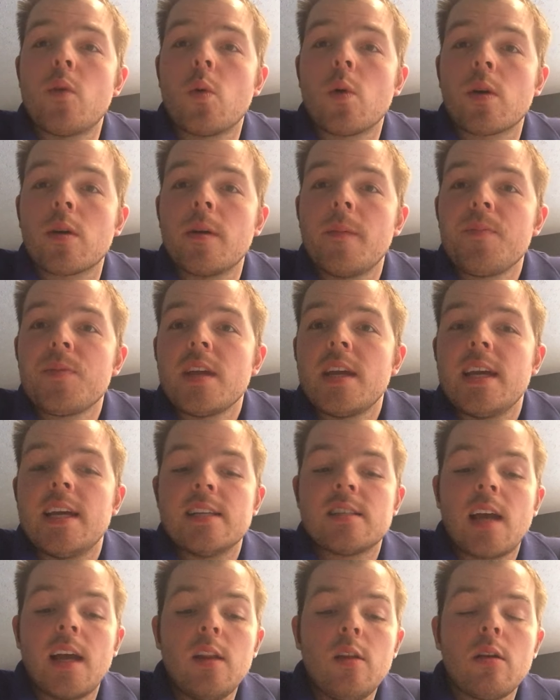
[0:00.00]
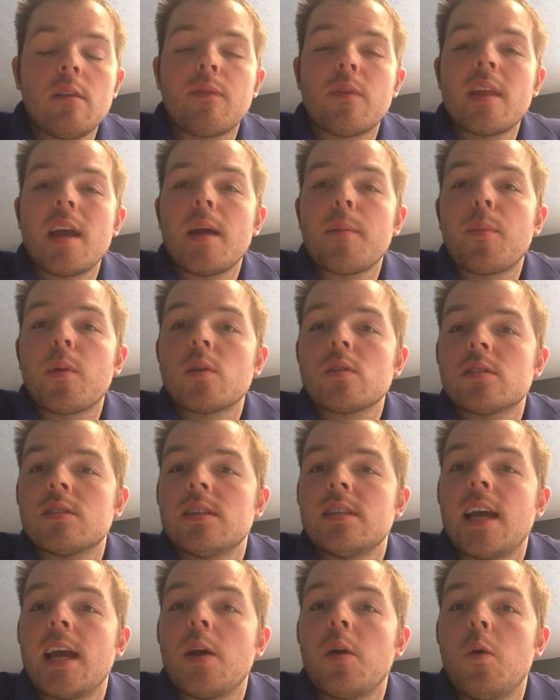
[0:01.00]
for is I look for that
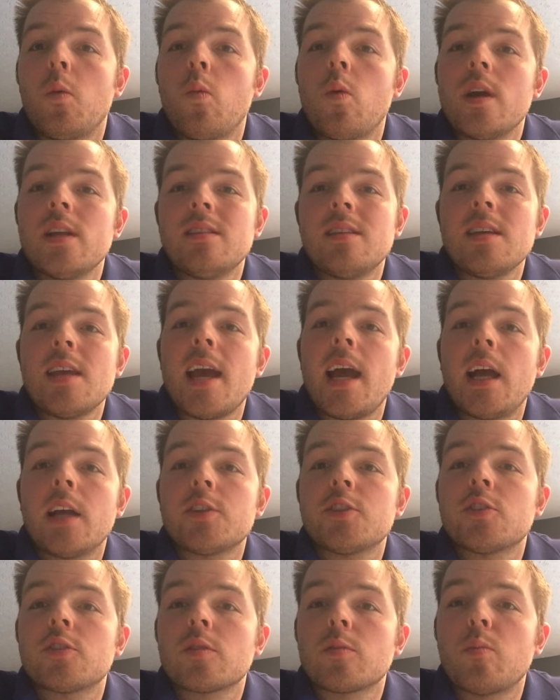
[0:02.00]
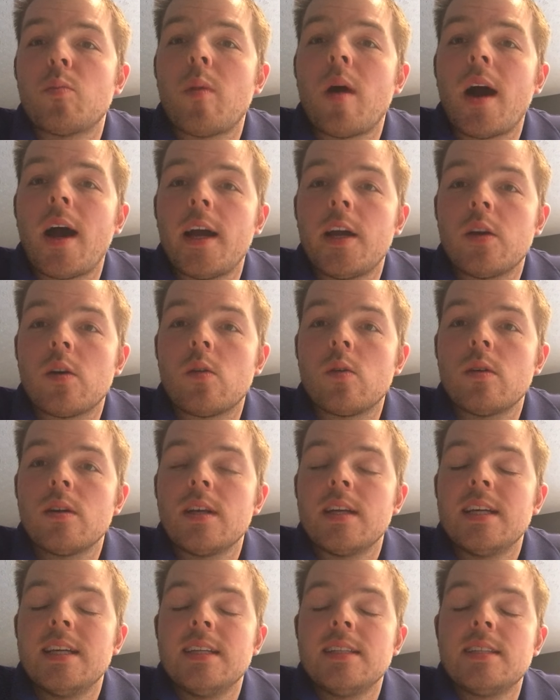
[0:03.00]
person that went the extra
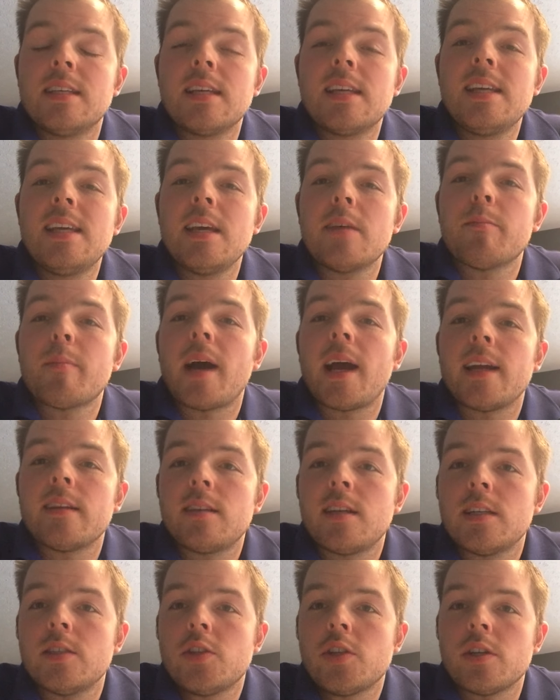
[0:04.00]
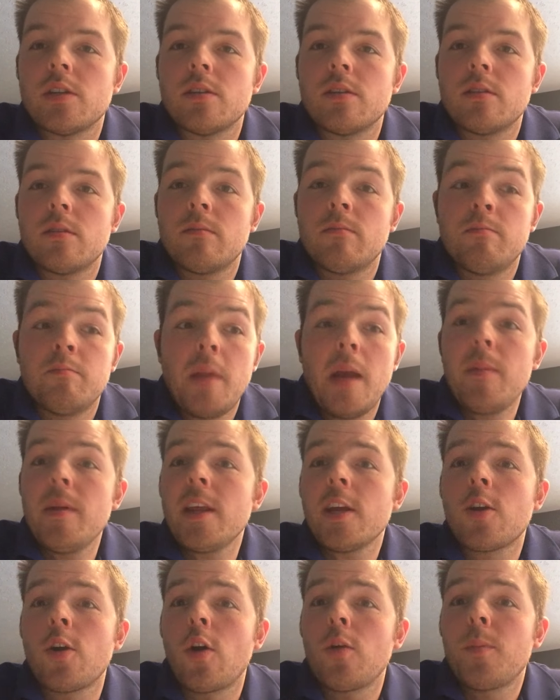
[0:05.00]
mile to get my attention. Maybe
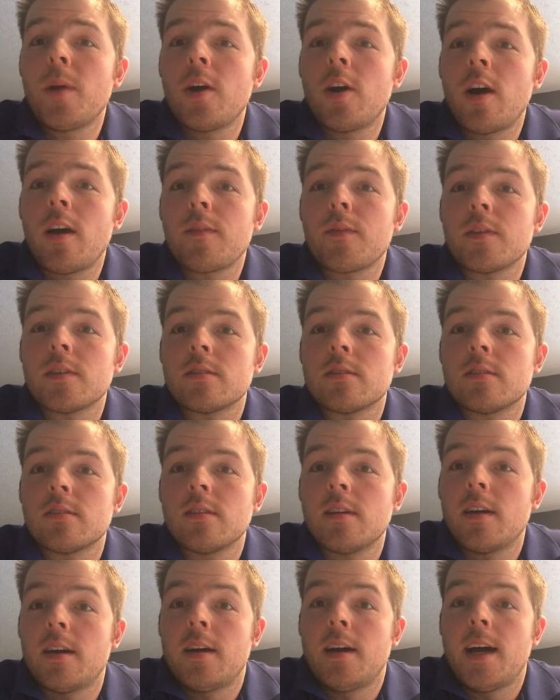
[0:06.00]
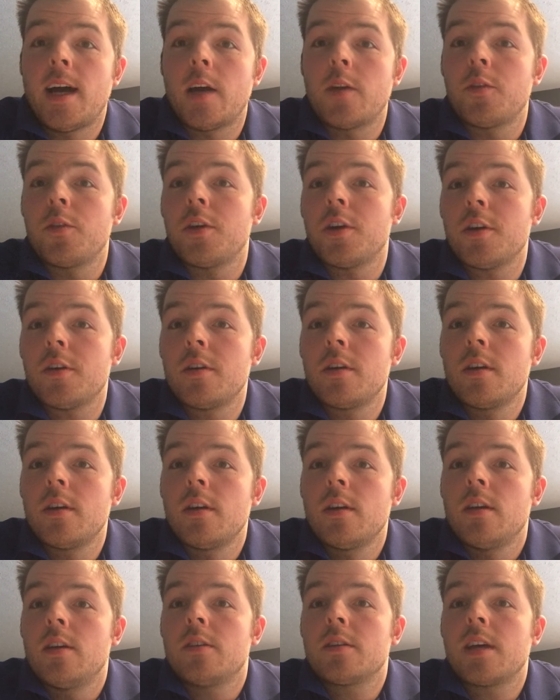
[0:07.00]
they called my office. I don't know.
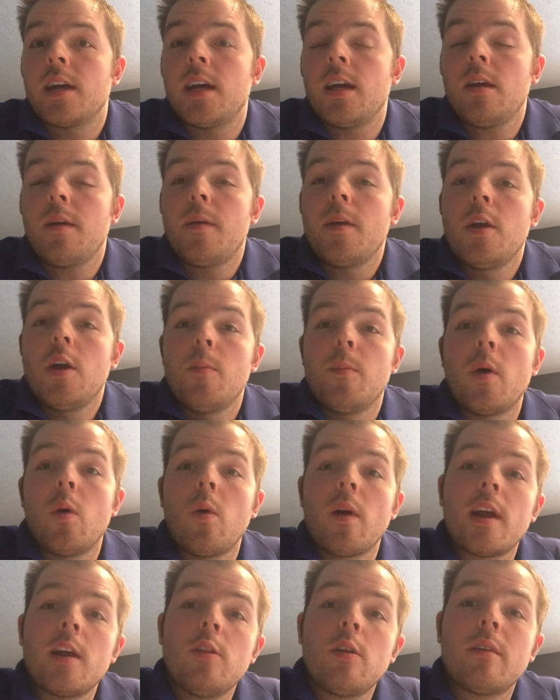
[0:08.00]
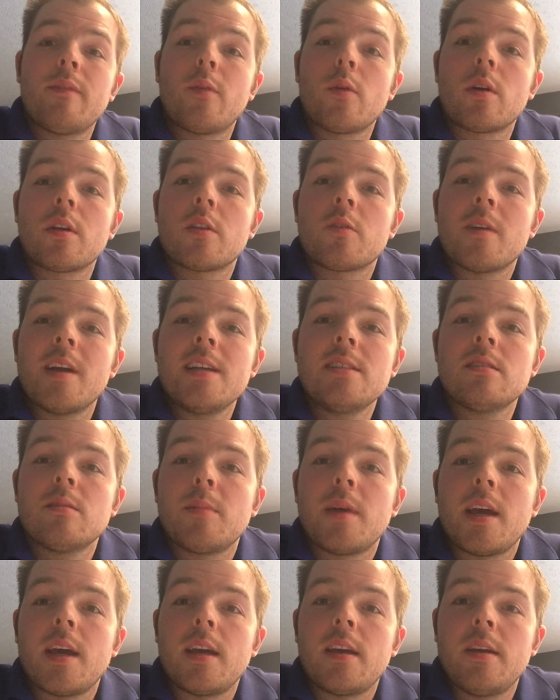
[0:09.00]
Okay, but what I look for on the
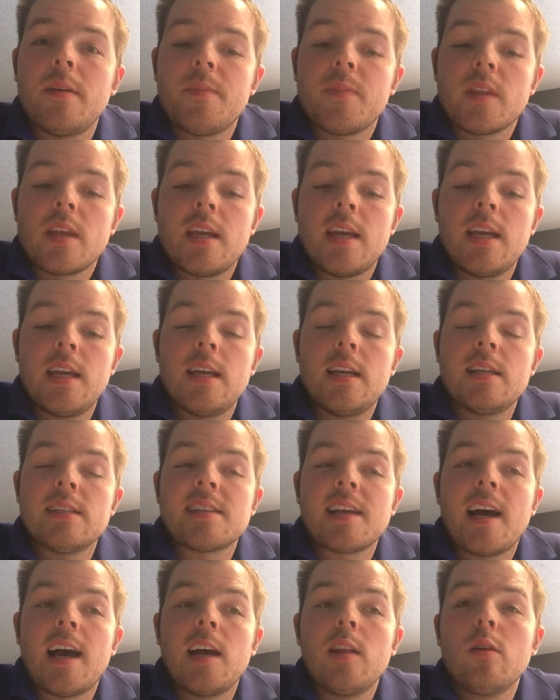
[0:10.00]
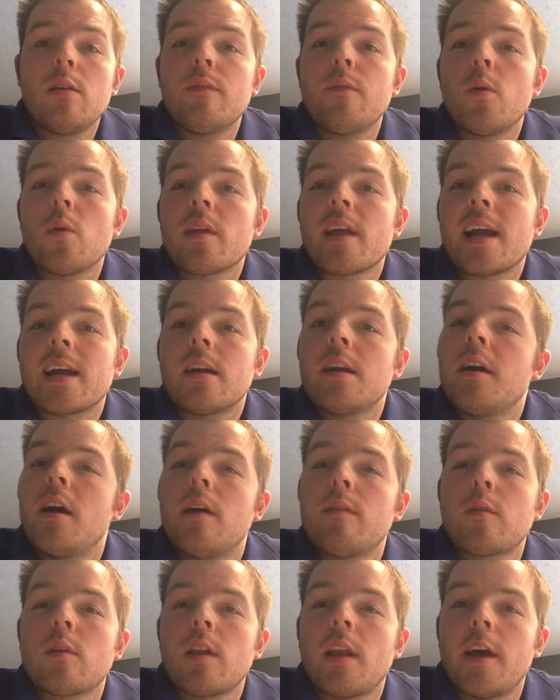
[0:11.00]
resume is I look for that
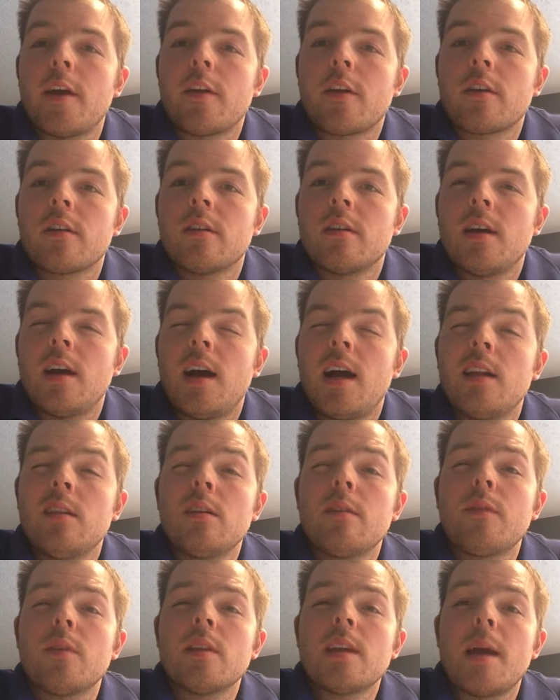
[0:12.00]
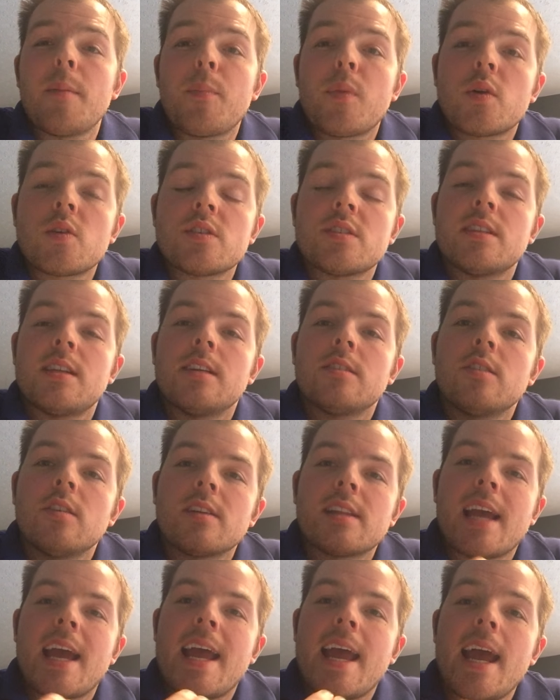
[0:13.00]
cover letter. I look for that person that
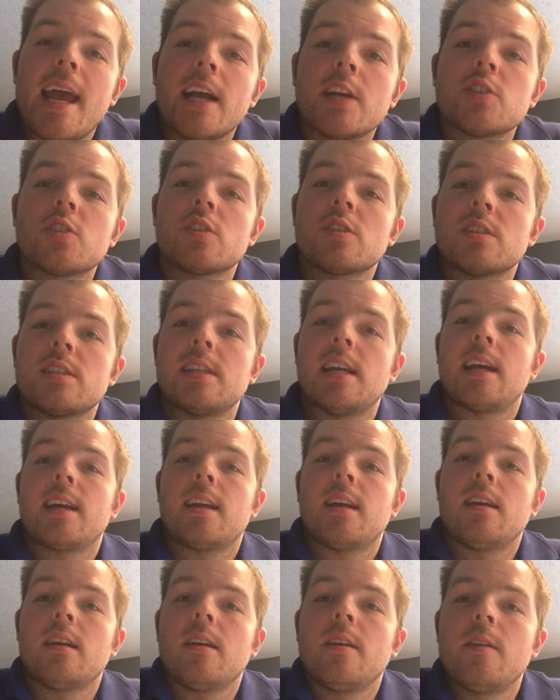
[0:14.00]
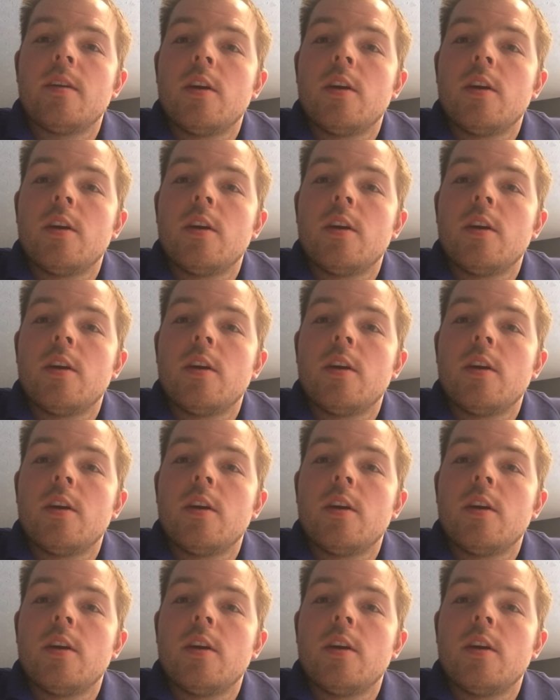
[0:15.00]
took that extra second,